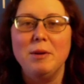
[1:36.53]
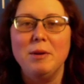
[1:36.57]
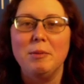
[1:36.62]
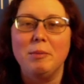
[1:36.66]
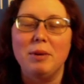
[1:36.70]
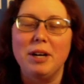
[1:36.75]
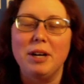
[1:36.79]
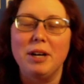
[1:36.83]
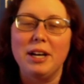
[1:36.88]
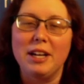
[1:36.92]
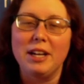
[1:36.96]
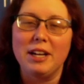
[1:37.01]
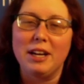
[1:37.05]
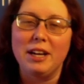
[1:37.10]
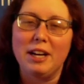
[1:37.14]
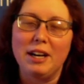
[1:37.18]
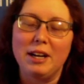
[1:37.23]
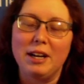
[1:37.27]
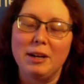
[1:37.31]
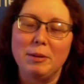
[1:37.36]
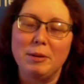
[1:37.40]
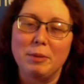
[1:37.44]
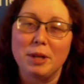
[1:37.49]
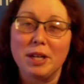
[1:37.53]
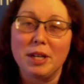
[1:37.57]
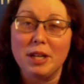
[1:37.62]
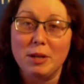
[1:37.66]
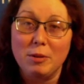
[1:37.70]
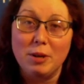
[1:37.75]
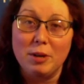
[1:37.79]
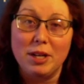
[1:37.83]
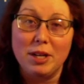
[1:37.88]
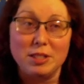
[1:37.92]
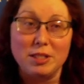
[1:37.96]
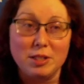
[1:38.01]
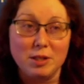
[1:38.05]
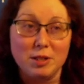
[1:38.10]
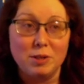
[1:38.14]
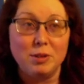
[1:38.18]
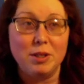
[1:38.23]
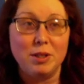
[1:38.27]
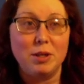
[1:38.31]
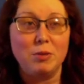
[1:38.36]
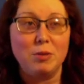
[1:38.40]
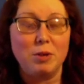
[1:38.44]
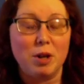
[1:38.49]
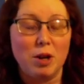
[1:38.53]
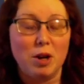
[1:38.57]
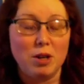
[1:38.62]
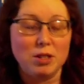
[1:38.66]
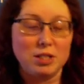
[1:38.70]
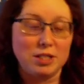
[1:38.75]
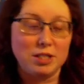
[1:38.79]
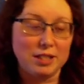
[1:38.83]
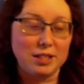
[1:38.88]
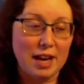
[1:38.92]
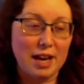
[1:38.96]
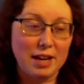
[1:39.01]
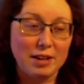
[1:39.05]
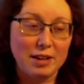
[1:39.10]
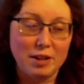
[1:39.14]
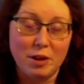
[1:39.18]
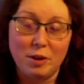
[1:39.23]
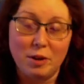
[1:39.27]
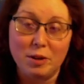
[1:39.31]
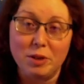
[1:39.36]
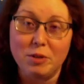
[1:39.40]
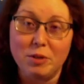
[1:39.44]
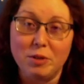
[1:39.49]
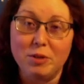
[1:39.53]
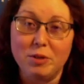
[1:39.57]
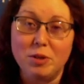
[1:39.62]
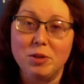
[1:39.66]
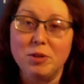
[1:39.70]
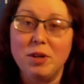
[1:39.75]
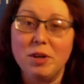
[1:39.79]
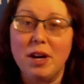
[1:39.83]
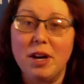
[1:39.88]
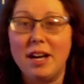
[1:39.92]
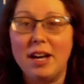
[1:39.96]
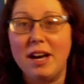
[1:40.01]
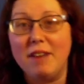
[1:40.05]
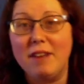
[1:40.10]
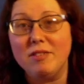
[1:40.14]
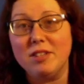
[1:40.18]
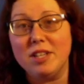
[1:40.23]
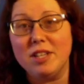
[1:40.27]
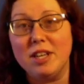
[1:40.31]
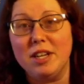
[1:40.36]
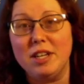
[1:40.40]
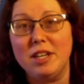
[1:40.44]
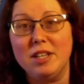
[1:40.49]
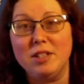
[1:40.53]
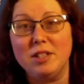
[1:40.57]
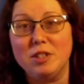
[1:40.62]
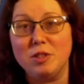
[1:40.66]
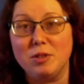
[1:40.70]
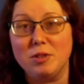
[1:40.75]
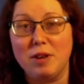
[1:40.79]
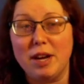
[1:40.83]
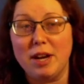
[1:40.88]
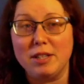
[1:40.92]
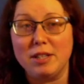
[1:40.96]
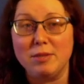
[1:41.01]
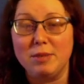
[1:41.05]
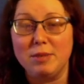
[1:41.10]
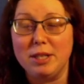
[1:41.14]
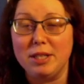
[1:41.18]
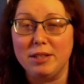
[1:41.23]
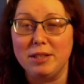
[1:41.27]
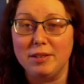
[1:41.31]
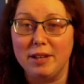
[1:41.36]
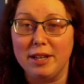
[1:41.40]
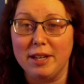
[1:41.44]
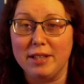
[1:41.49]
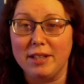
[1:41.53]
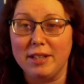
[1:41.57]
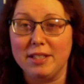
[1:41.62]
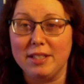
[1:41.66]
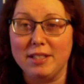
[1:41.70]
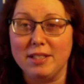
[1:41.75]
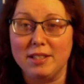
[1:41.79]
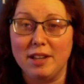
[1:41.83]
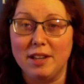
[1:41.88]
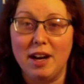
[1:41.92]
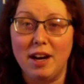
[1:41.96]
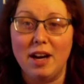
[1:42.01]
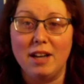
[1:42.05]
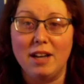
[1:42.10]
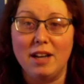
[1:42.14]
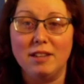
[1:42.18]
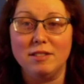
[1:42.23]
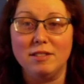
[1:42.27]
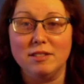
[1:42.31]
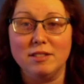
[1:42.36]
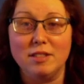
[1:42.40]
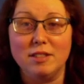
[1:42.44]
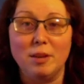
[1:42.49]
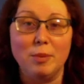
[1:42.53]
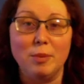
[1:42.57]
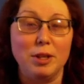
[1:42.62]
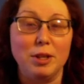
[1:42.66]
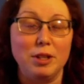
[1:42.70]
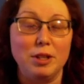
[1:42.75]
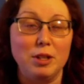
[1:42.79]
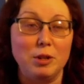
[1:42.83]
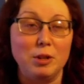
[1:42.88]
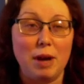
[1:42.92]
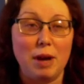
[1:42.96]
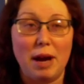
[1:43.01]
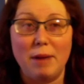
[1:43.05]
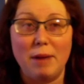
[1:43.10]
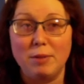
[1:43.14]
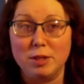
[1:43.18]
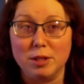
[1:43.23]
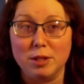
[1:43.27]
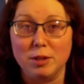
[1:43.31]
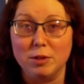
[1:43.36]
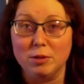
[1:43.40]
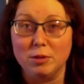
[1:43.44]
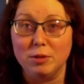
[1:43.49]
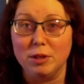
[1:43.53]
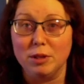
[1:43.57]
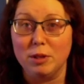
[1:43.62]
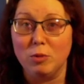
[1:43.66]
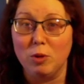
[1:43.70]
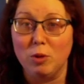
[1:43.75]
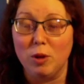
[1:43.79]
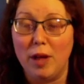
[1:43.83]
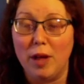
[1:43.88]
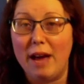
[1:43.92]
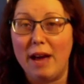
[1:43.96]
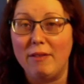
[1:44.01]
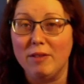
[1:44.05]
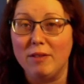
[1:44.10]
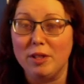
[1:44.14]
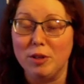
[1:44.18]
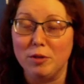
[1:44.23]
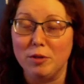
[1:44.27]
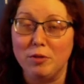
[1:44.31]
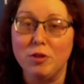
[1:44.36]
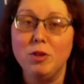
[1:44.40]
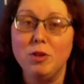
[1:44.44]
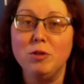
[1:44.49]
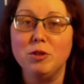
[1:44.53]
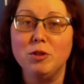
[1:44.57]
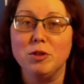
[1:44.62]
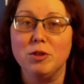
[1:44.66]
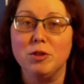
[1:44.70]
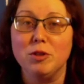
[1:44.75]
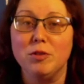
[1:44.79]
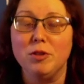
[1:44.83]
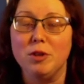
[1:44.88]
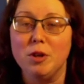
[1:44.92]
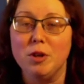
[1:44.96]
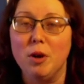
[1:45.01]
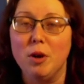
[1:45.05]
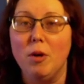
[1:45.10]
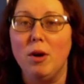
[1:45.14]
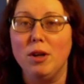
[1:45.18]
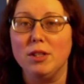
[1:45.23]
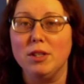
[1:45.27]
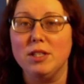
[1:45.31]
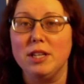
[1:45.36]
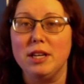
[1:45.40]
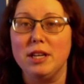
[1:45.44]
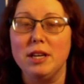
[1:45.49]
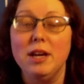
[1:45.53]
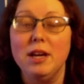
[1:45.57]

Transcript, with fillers: But uh, but anyway, so in regards to that, no, you do not have to get a hysterectomy. Like that's not something that you absolutely will have in your future if you go on T.